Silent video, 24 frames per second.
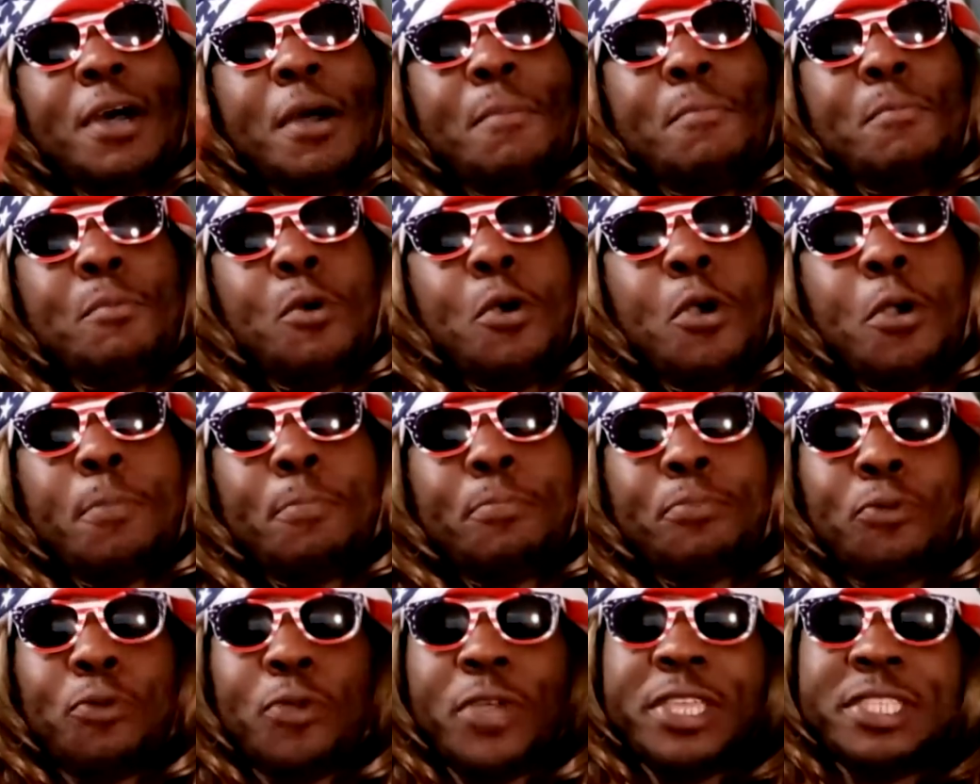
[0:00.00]
a, more
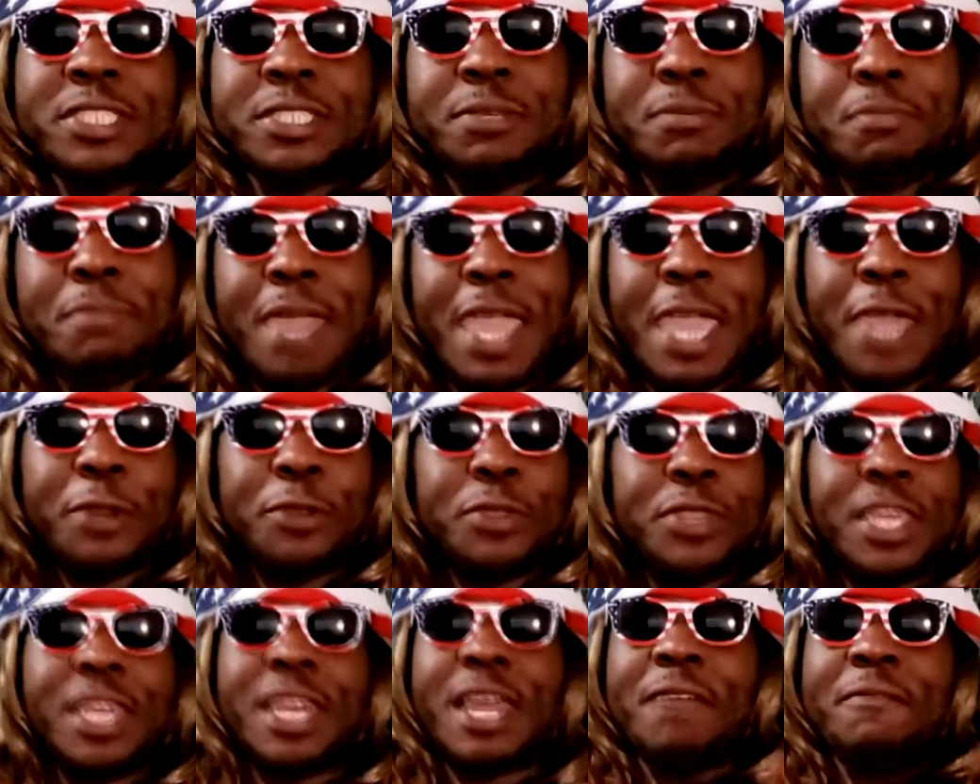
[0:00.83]
pressing
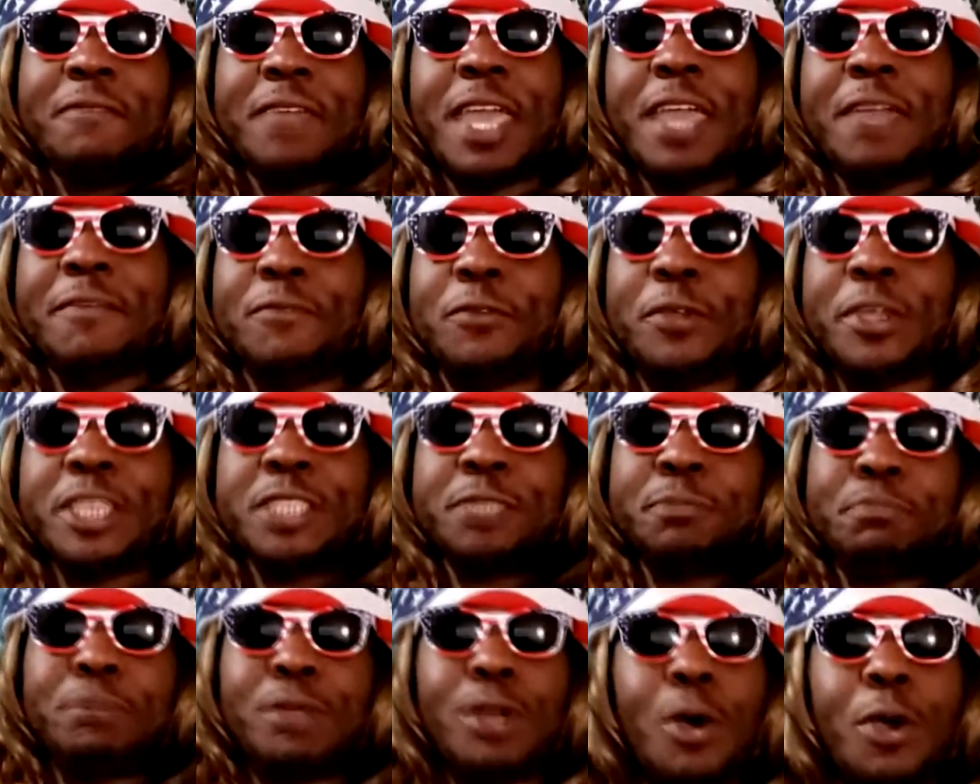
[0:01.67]
matter than I've ever
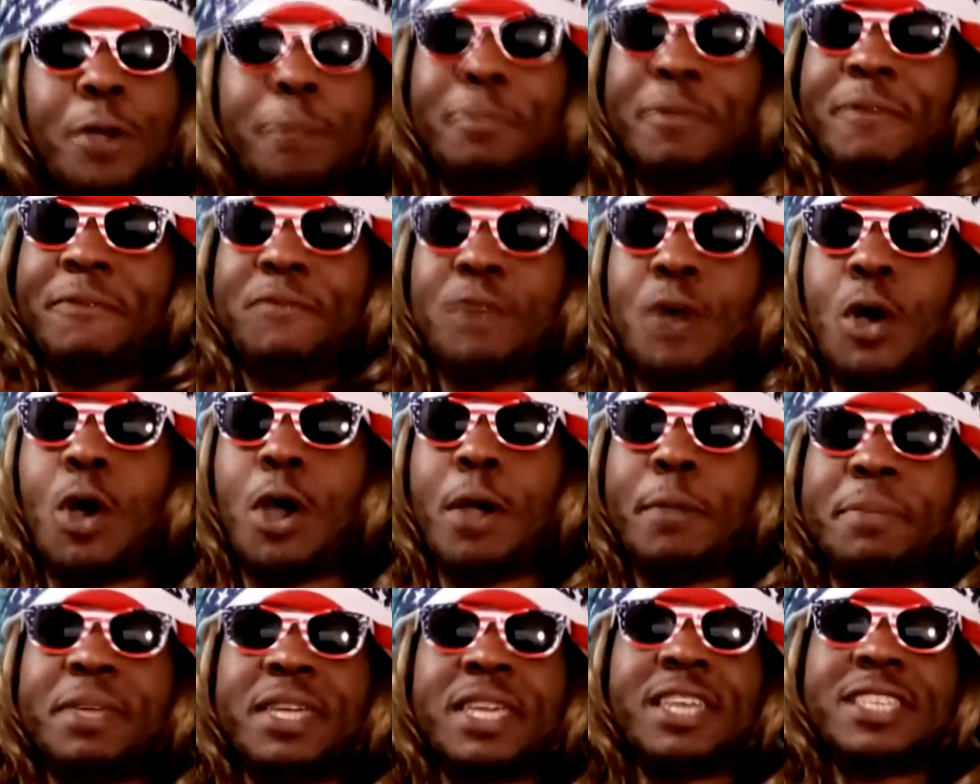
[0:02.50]
explored
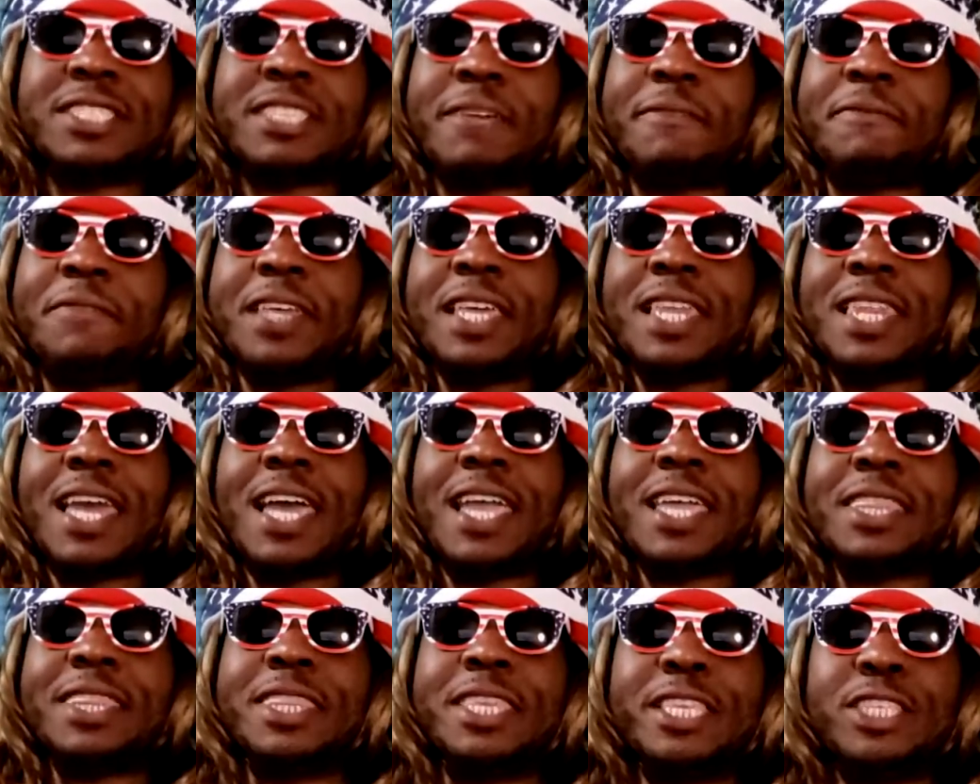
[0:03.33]
before because I feel
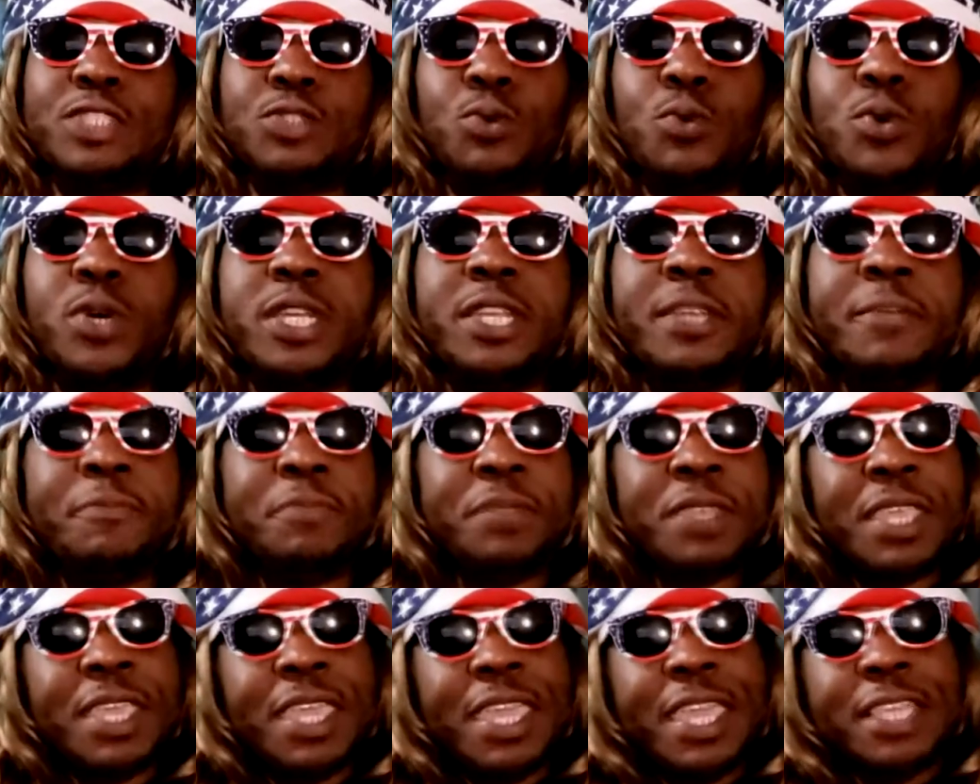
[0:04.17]
like this one
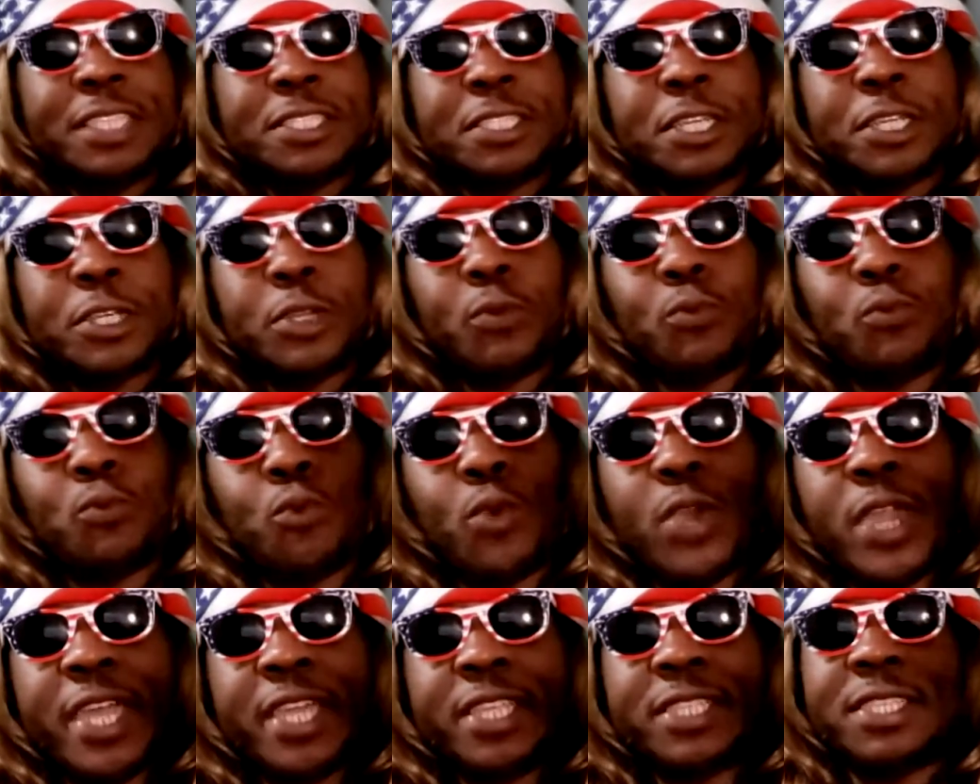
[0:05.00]
is a
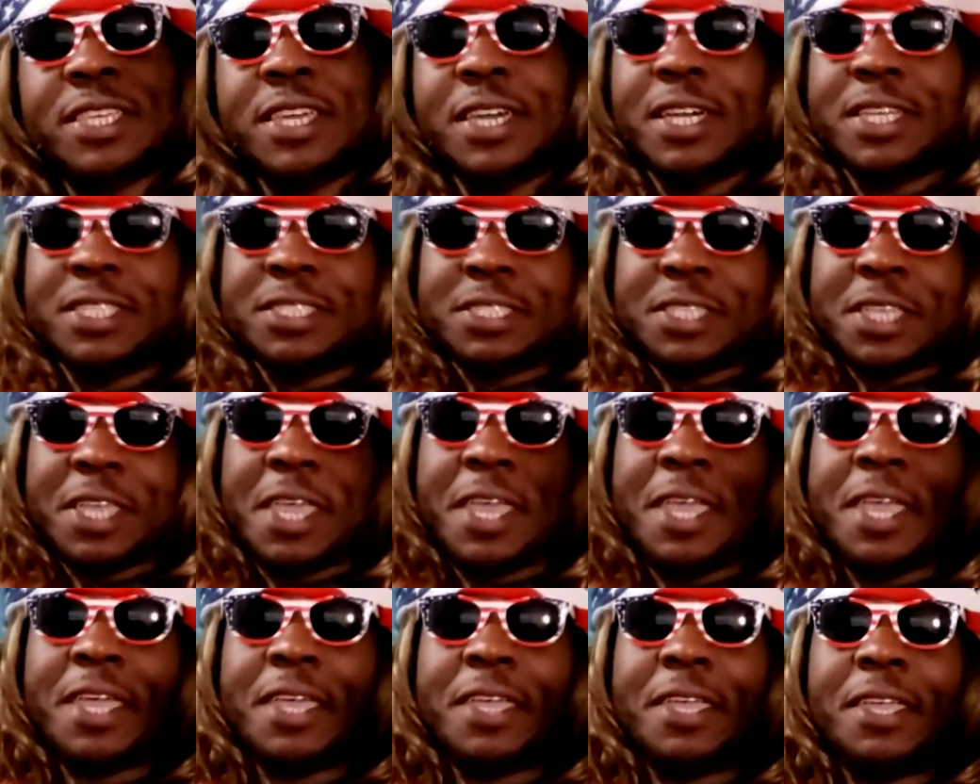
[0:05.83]
direct
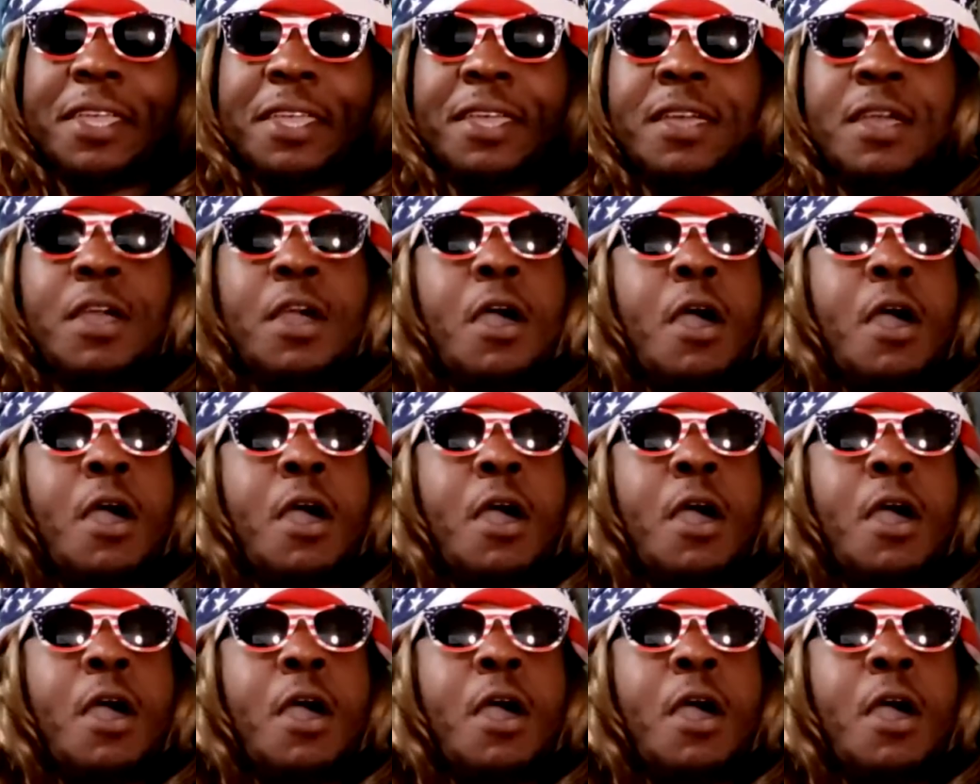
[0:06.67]
attack